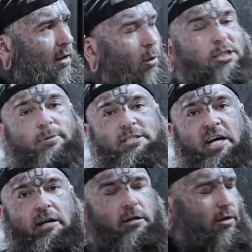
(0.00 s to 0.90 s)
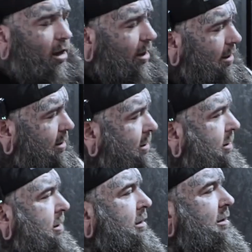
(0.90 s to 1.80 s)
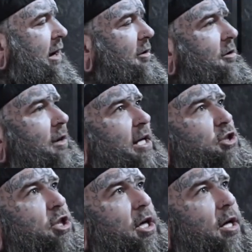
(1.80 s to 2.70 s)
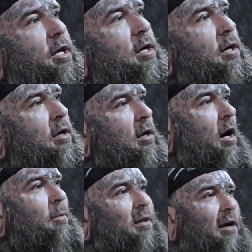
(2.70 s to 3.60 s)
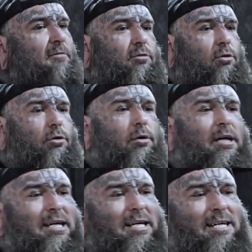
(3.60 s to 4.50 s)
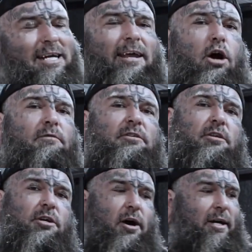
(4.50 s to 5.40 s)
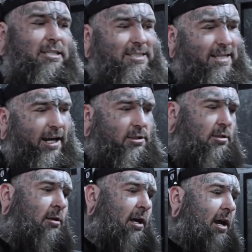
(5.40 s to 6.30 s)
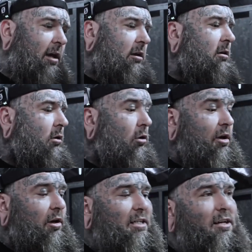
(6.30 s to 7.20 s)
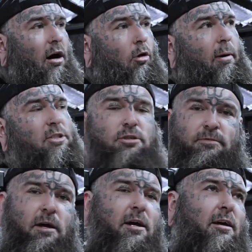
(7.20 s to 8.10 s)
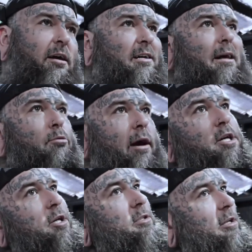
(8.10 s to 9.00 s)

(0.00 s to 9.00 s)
watch my channel a lot. Now, next year, I would love to get over to the United States and organize a whole bunch of collaborations